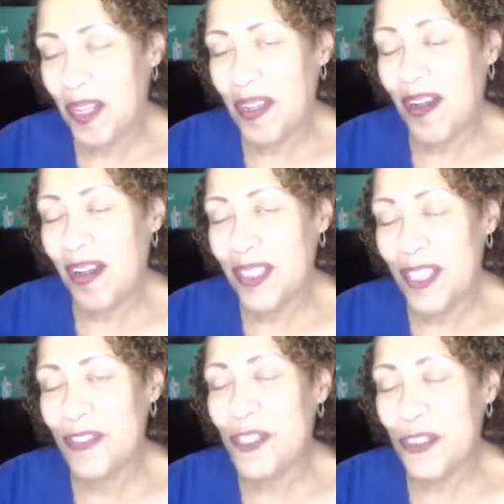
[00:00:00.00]
on their
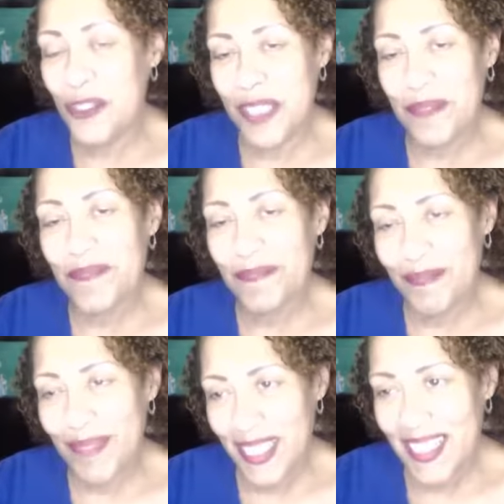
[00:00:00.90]
journey
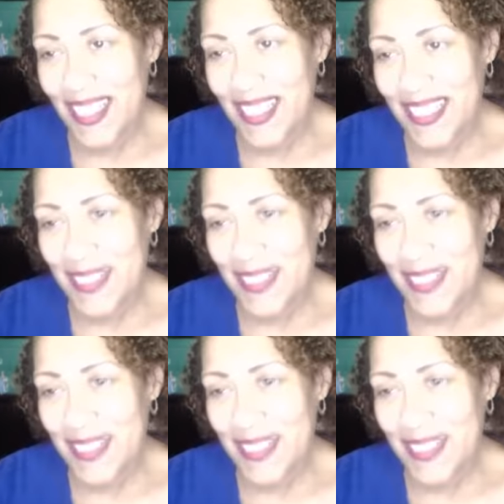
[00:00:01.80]
and